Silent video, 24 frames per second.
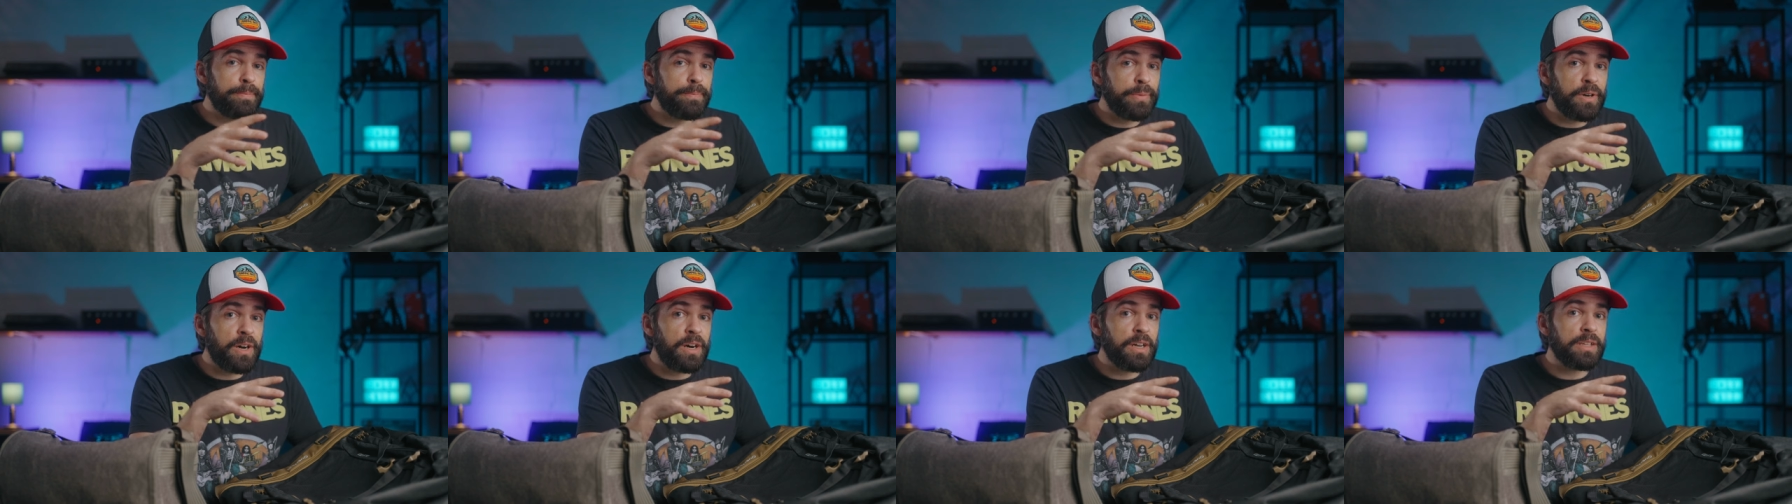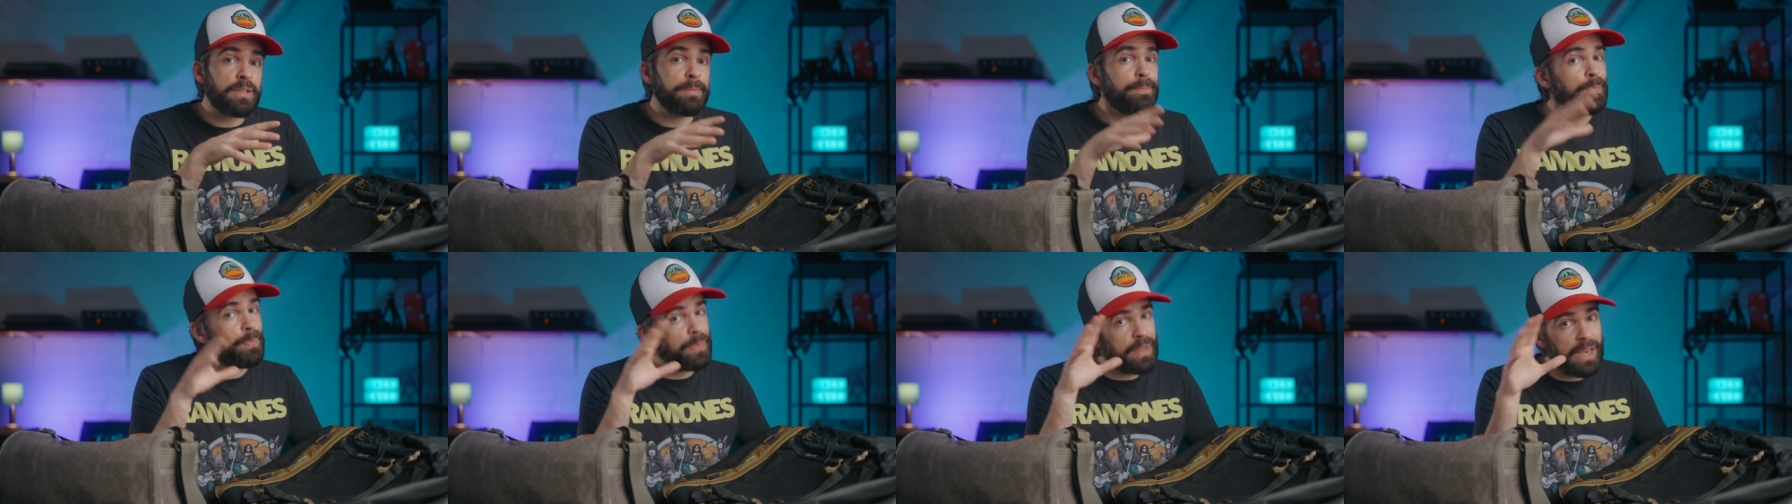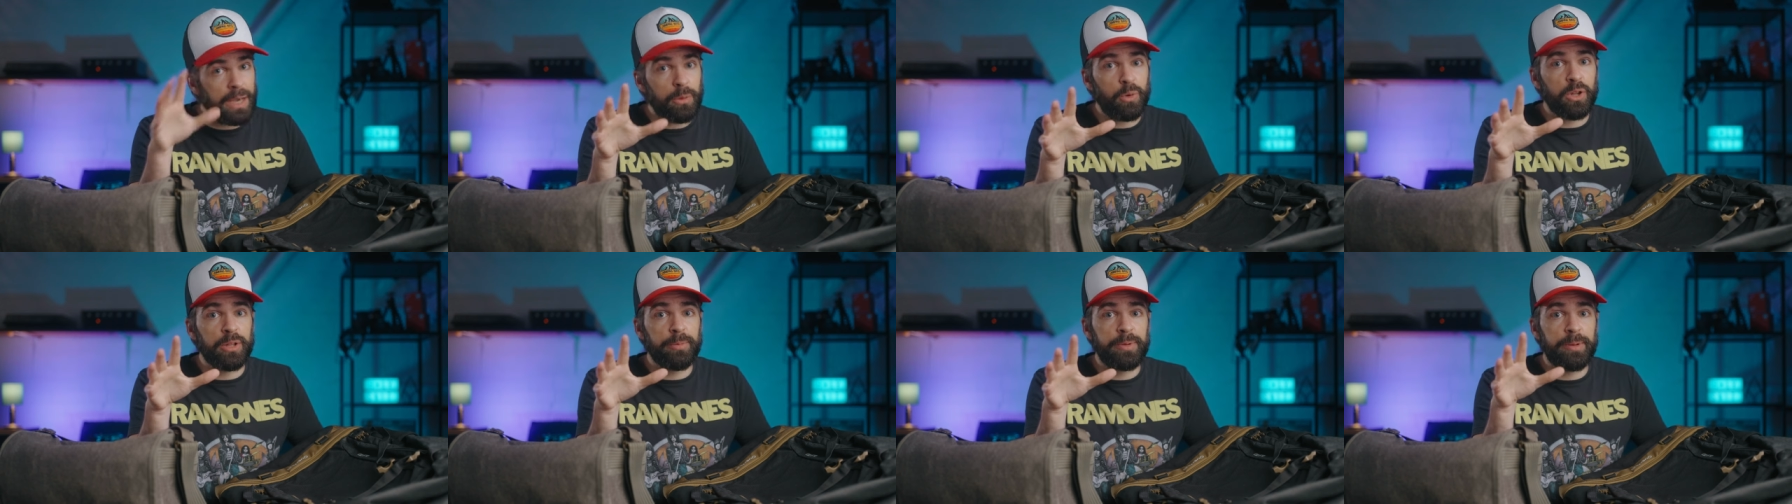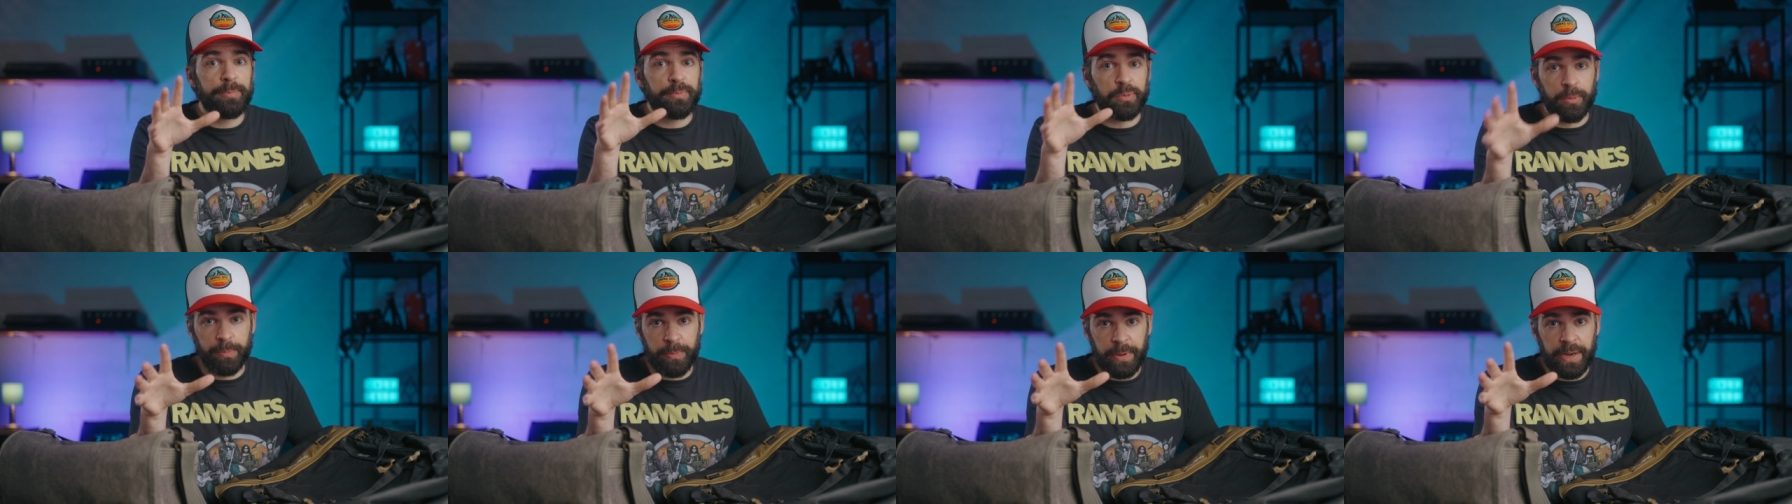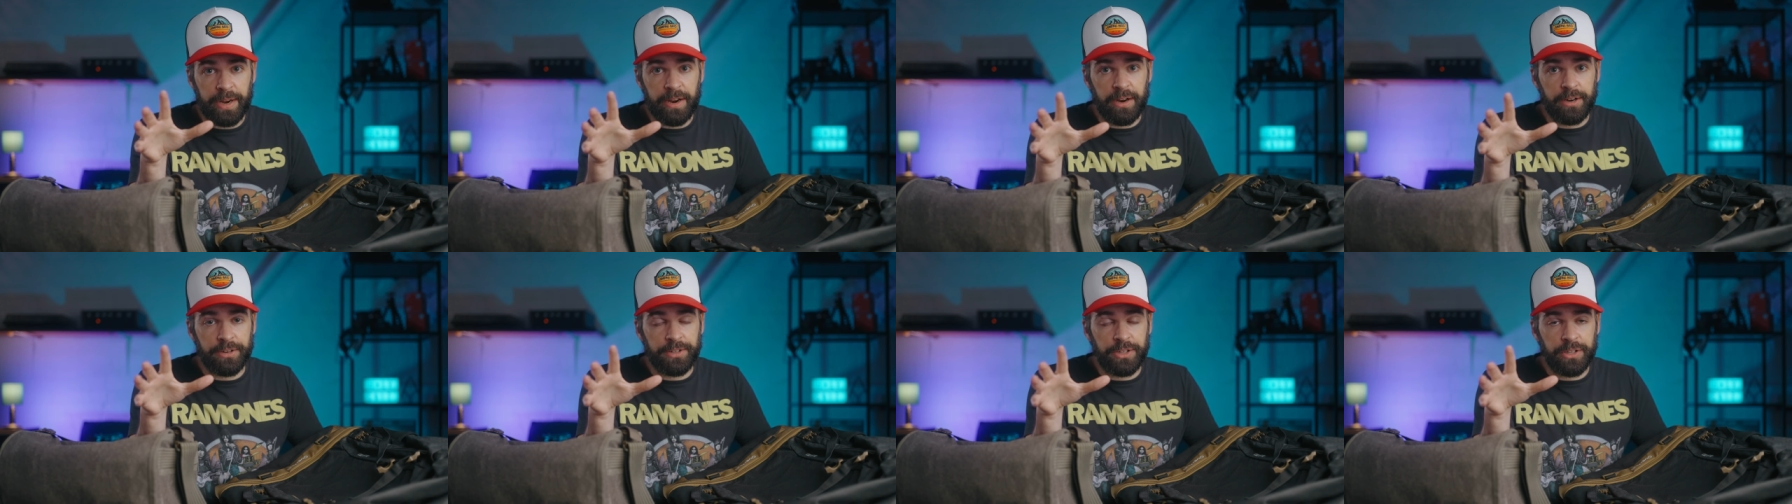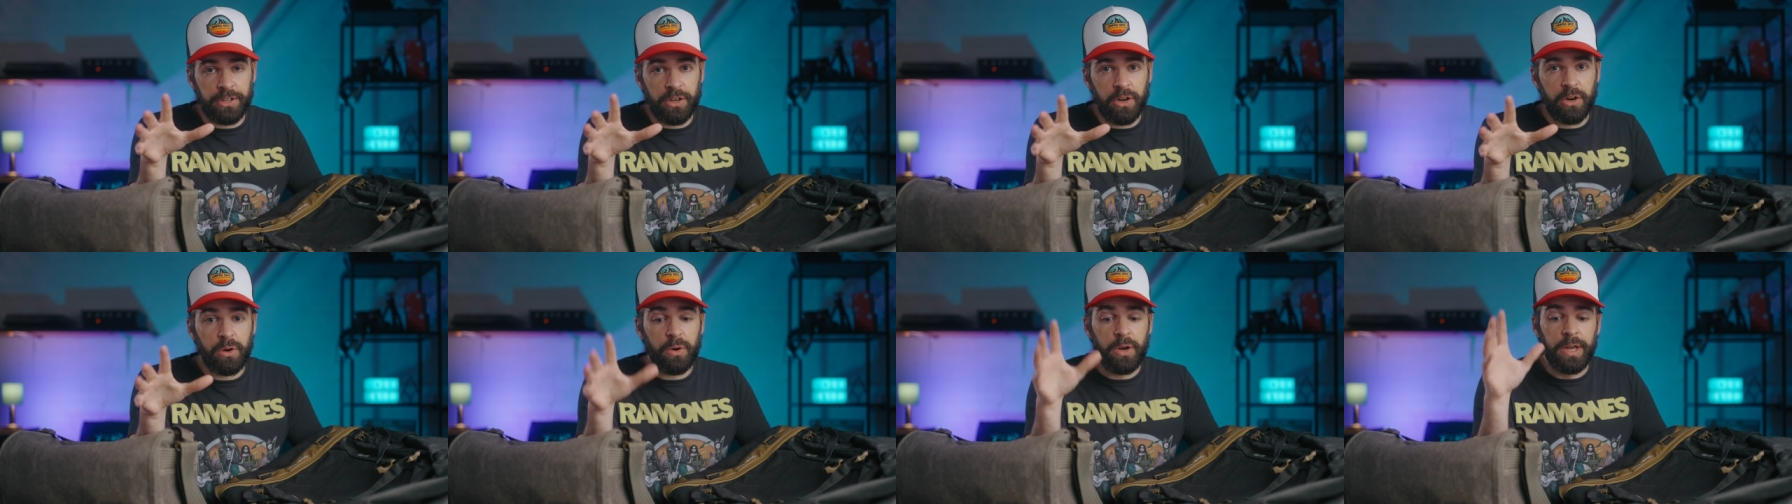but I want to be prepared, you
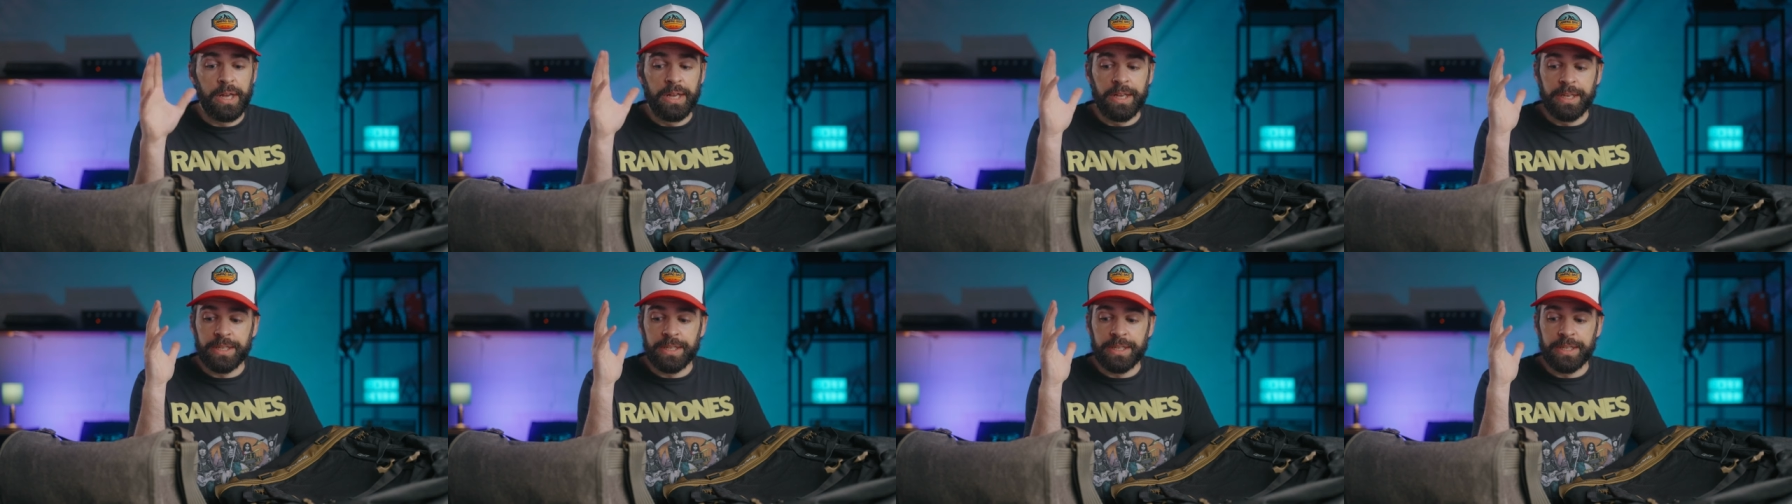know?